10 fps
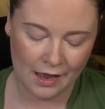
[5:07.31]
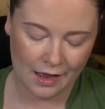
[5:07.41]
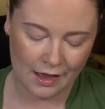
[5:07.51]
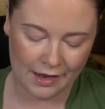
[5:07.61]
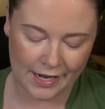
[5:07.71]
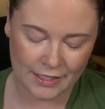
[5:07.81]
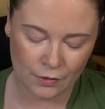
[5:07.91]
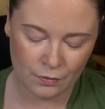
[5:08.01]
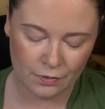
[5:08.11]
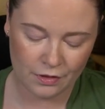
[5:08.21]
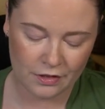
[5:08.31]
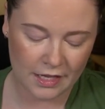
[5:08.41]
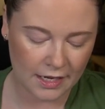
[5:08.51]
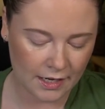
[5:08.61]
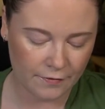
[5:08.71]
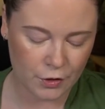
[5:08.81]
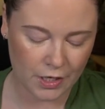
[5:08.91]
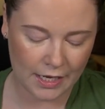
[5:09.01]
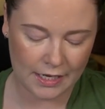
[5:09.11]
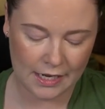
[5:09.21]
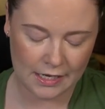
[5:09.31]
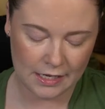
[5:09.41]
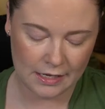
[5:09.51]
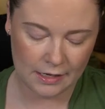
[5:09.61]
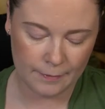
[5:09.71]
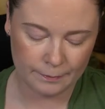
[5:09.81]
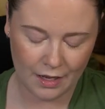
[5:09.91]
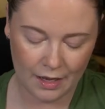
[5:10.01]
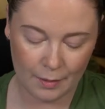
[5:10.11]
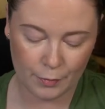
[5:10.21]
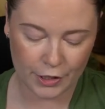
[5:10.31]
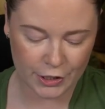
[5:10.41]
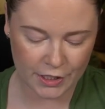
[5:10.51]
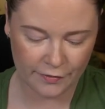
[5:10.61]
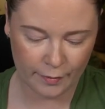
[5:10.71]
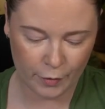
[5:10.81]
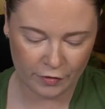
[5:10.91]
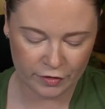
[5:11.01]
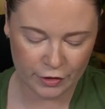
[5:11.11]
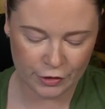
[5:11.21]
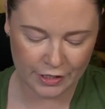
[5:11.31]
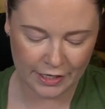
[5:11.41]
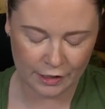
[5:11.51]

Uh, and I don't think I've tried any uh, brushes from Revolution.